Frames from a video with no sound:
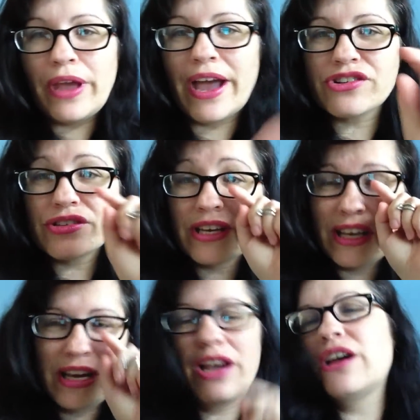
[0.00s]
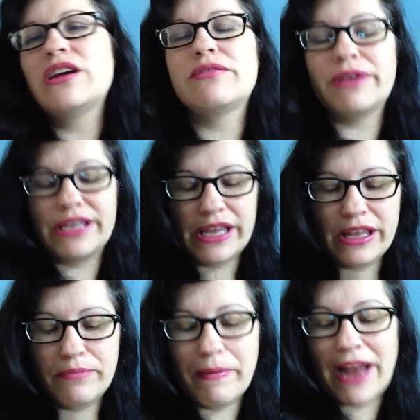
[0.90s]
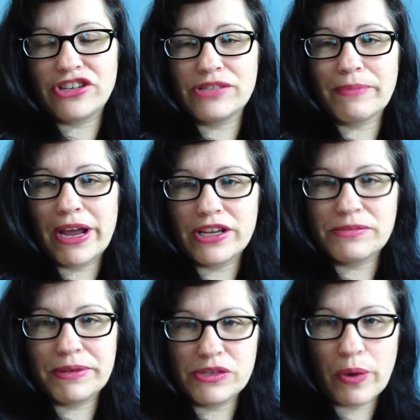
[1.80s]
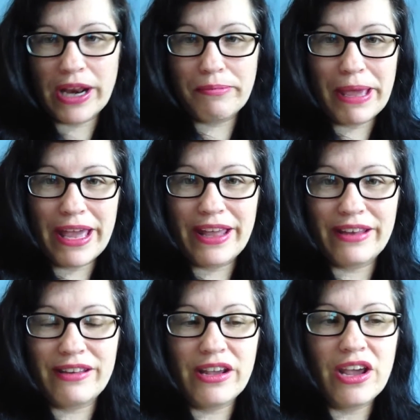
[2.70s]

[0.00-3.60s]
actually, um, it, it, matches my husband's wedding band.